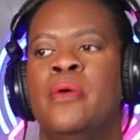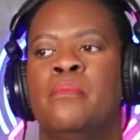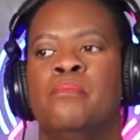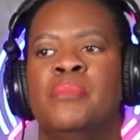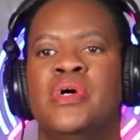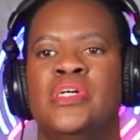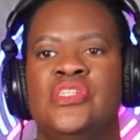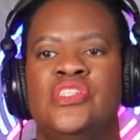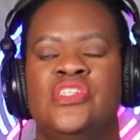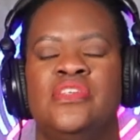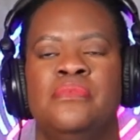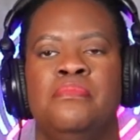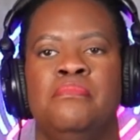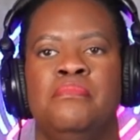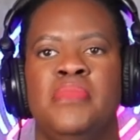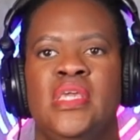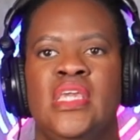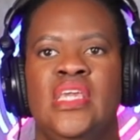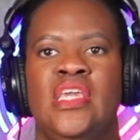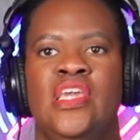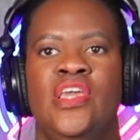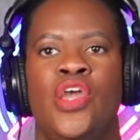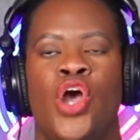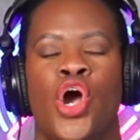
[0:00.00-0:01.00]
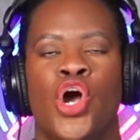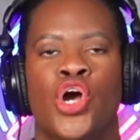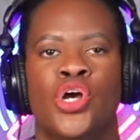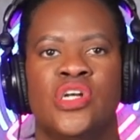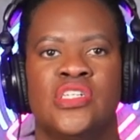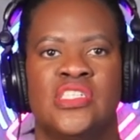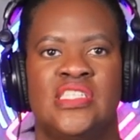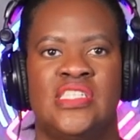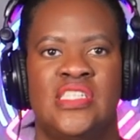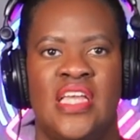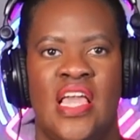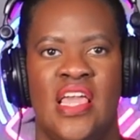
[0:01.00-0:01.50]
but to me, her
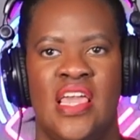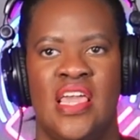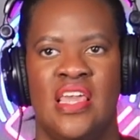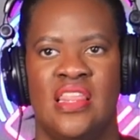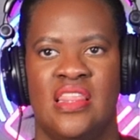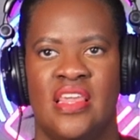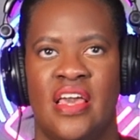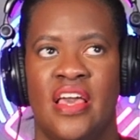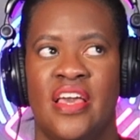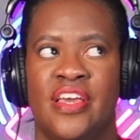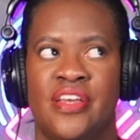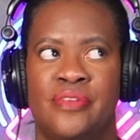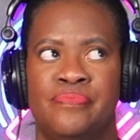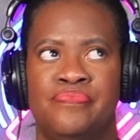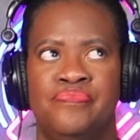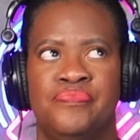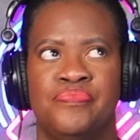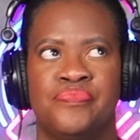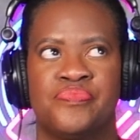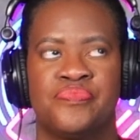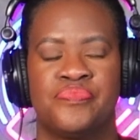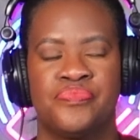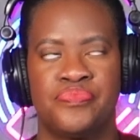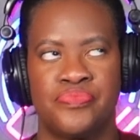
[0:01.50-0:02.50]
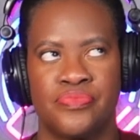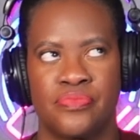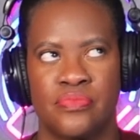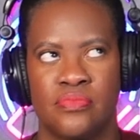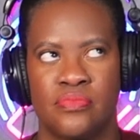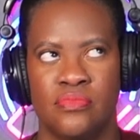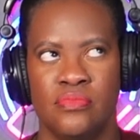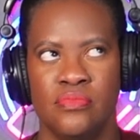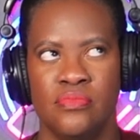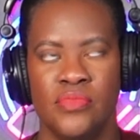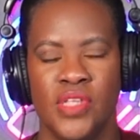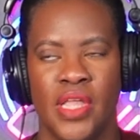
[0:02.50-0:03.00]
saying that
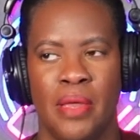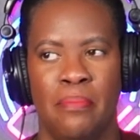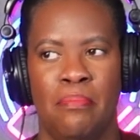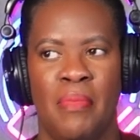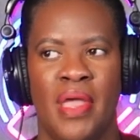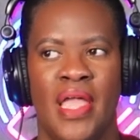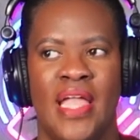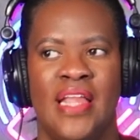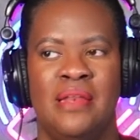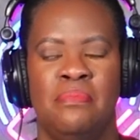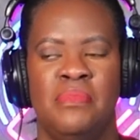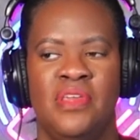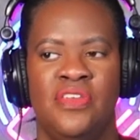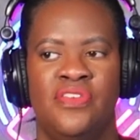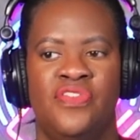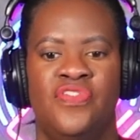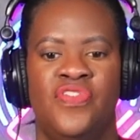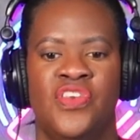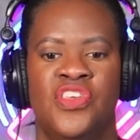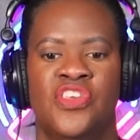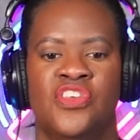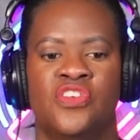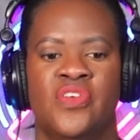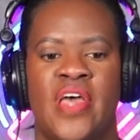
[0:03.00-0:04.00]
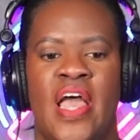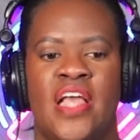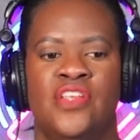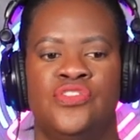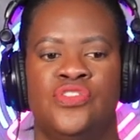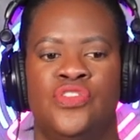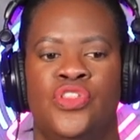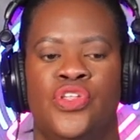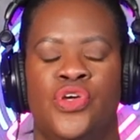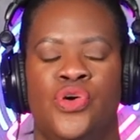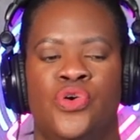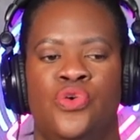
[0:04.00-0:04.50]
made me feel
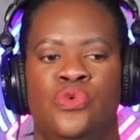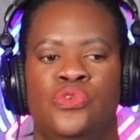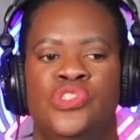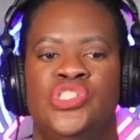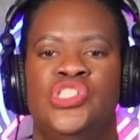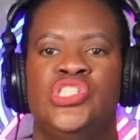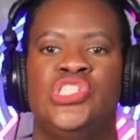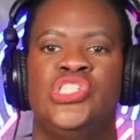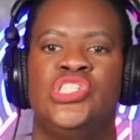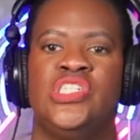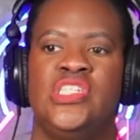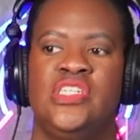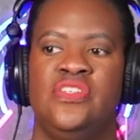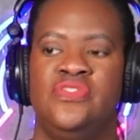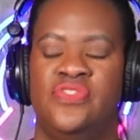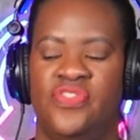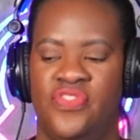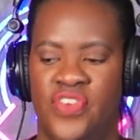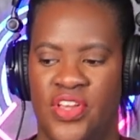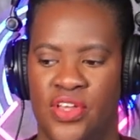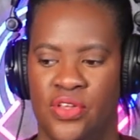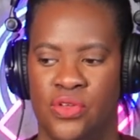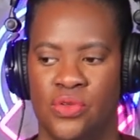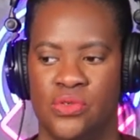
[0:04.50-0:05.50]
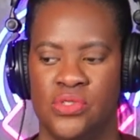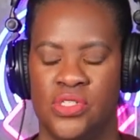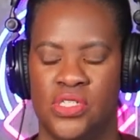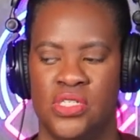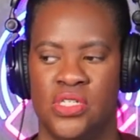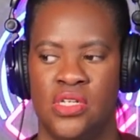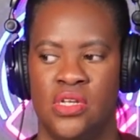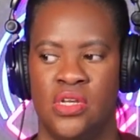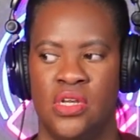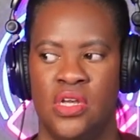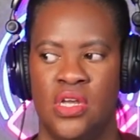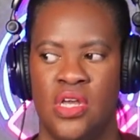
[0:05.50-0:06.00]
as though she felt
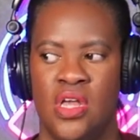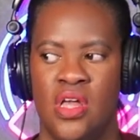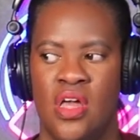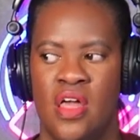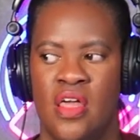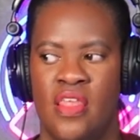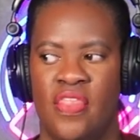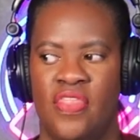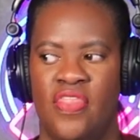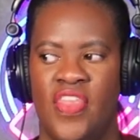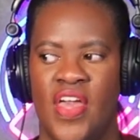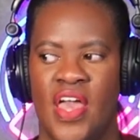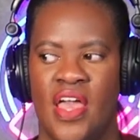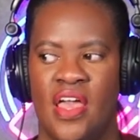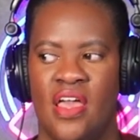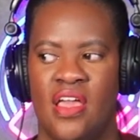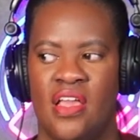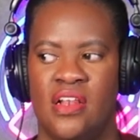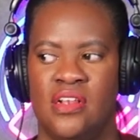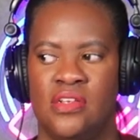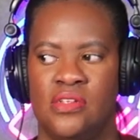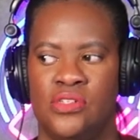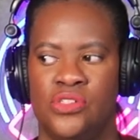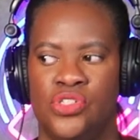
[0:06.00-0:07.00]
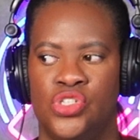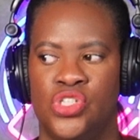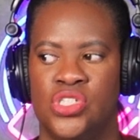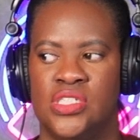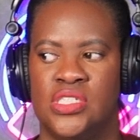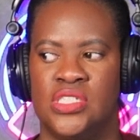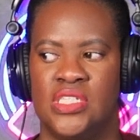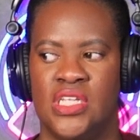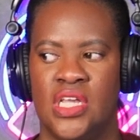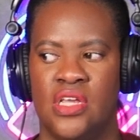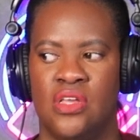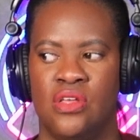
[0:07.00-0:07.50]
that
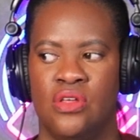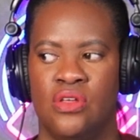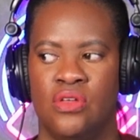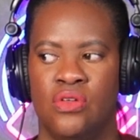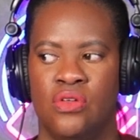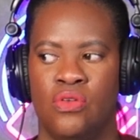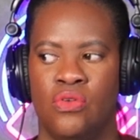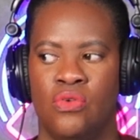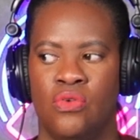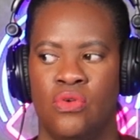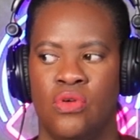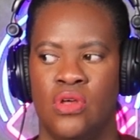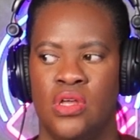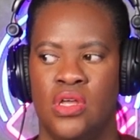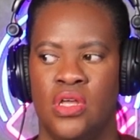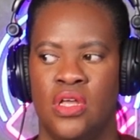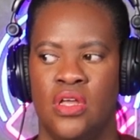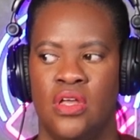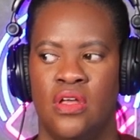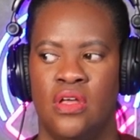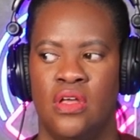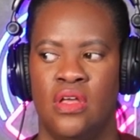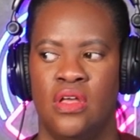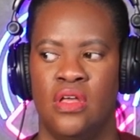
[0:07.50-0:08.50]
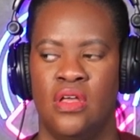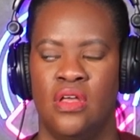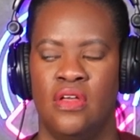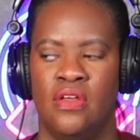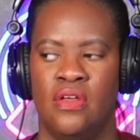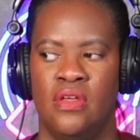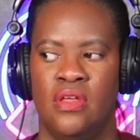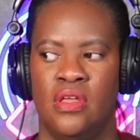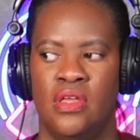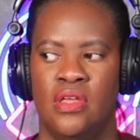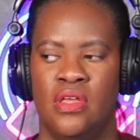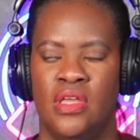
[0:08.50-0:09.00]
Giselle
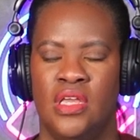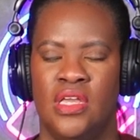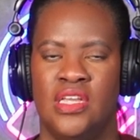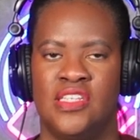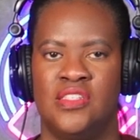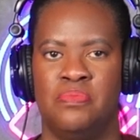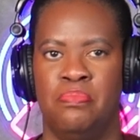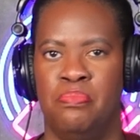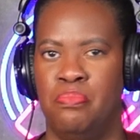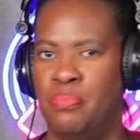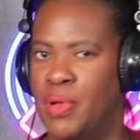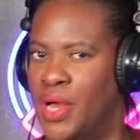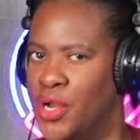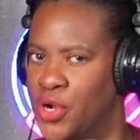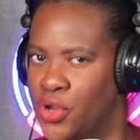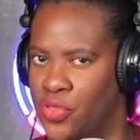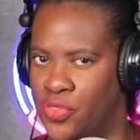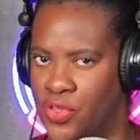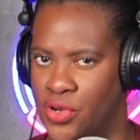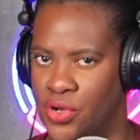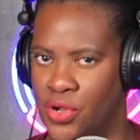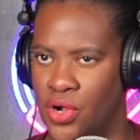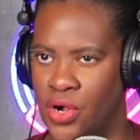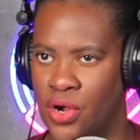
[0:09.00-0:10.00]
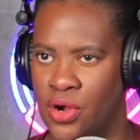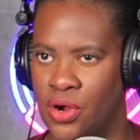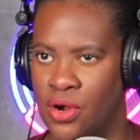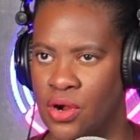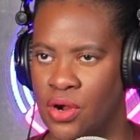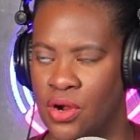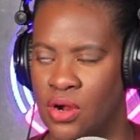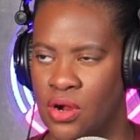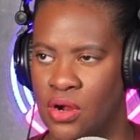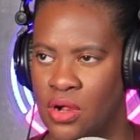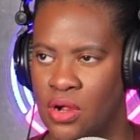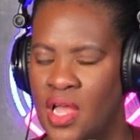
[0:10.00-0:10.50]
is better than
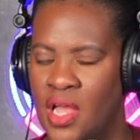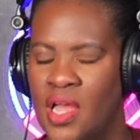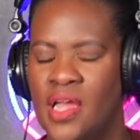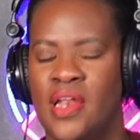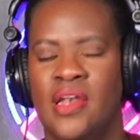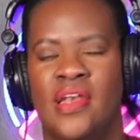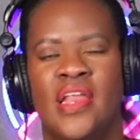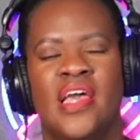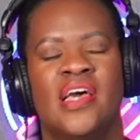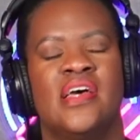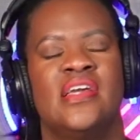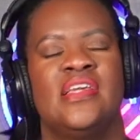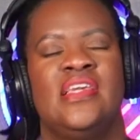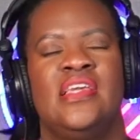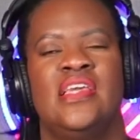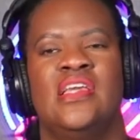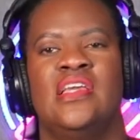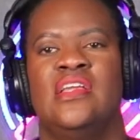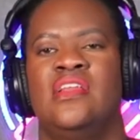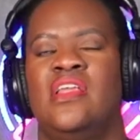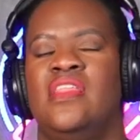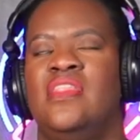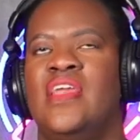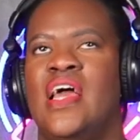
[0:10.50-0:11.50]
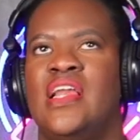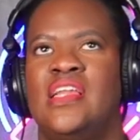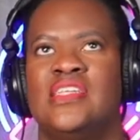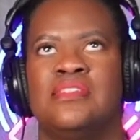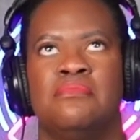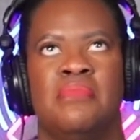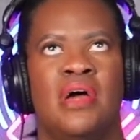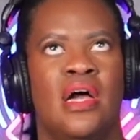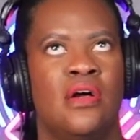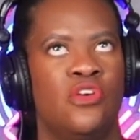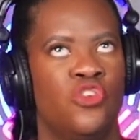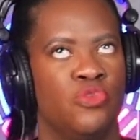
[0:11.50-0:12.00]
her. Now, again, that is
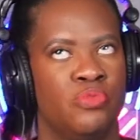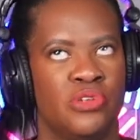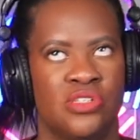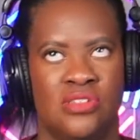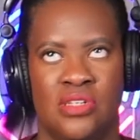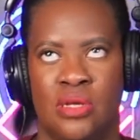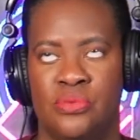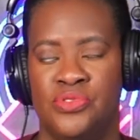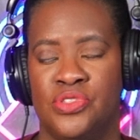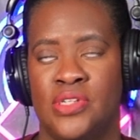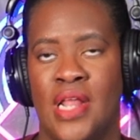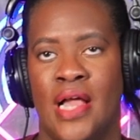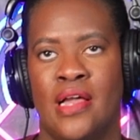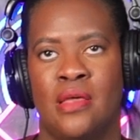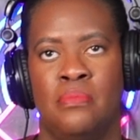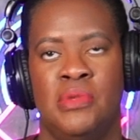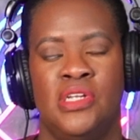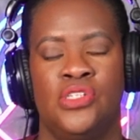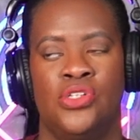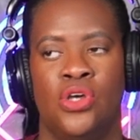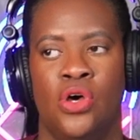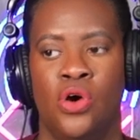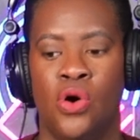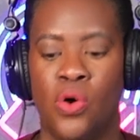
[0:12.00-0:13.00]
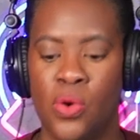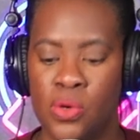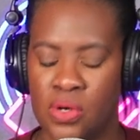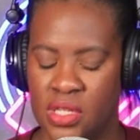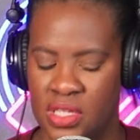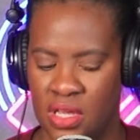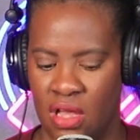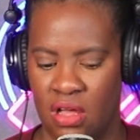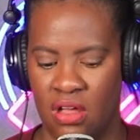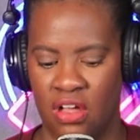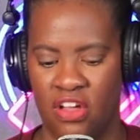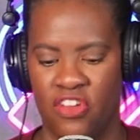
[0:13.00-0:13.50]
my own perception. I could be
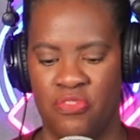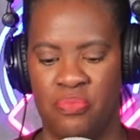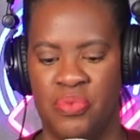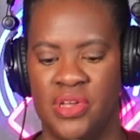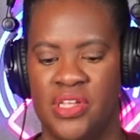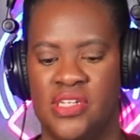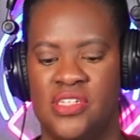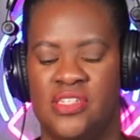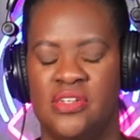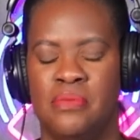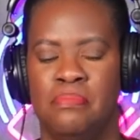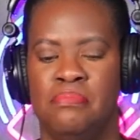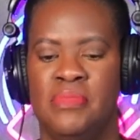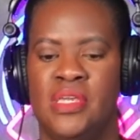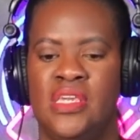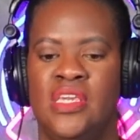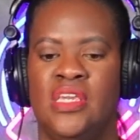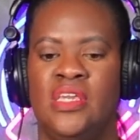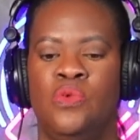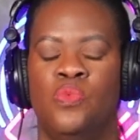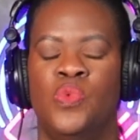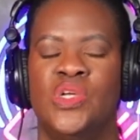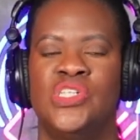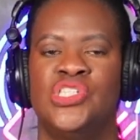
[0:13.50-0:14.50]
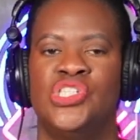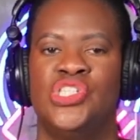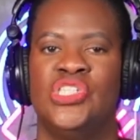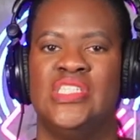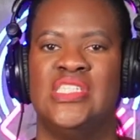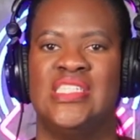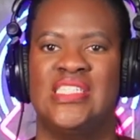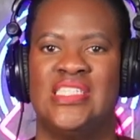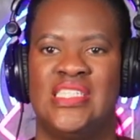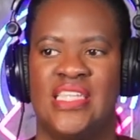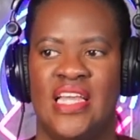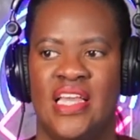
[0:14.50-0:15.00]
totally off. But to me, when she
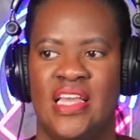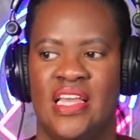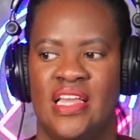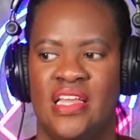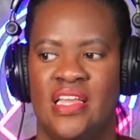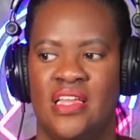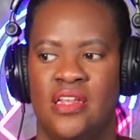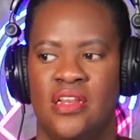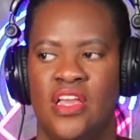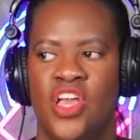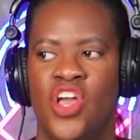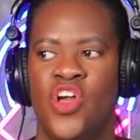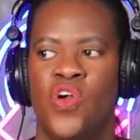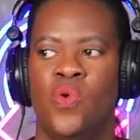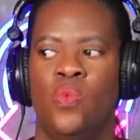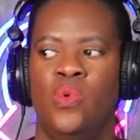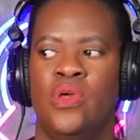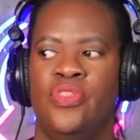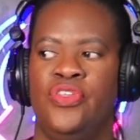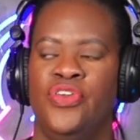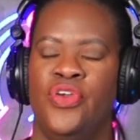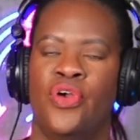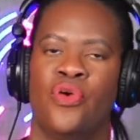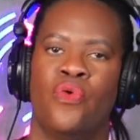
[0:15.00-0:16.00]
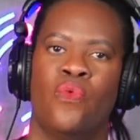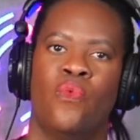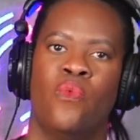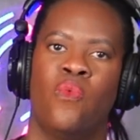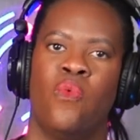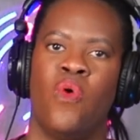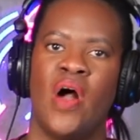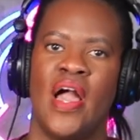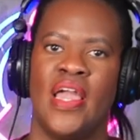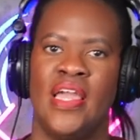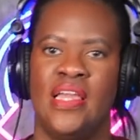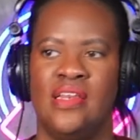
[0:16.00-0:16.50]
said, with your
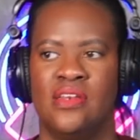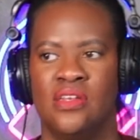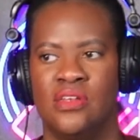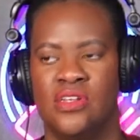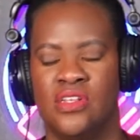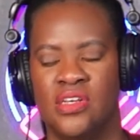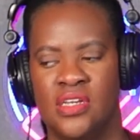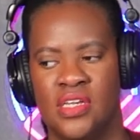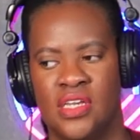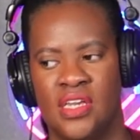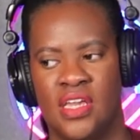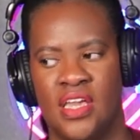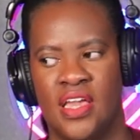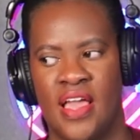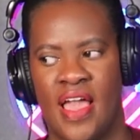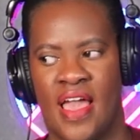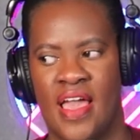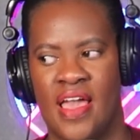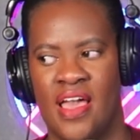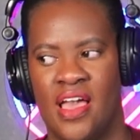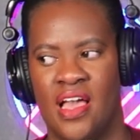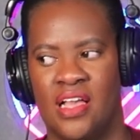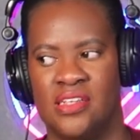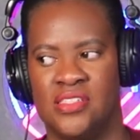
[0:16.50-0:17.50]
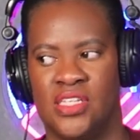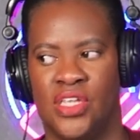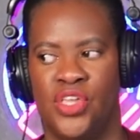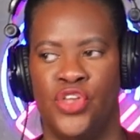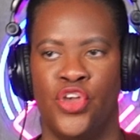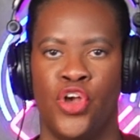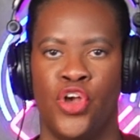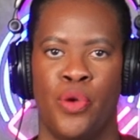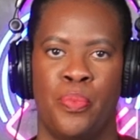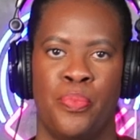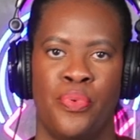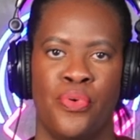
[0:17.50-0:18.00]
white looking ass and
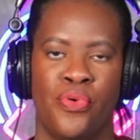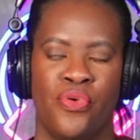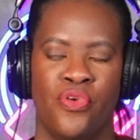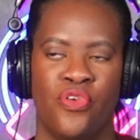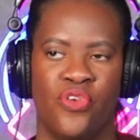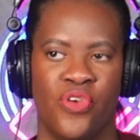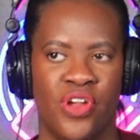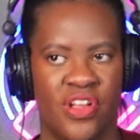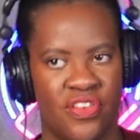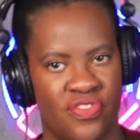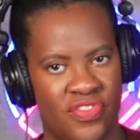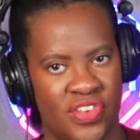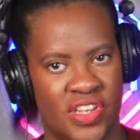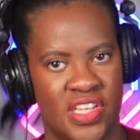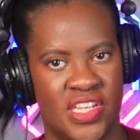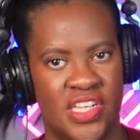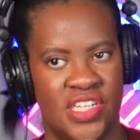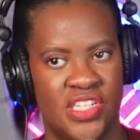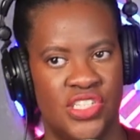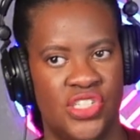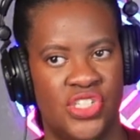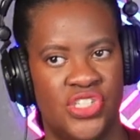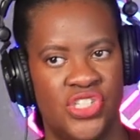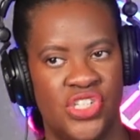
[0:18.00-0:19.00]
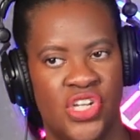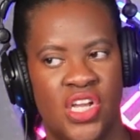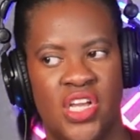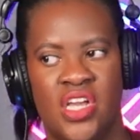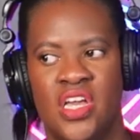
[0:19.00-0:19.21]
your privilege,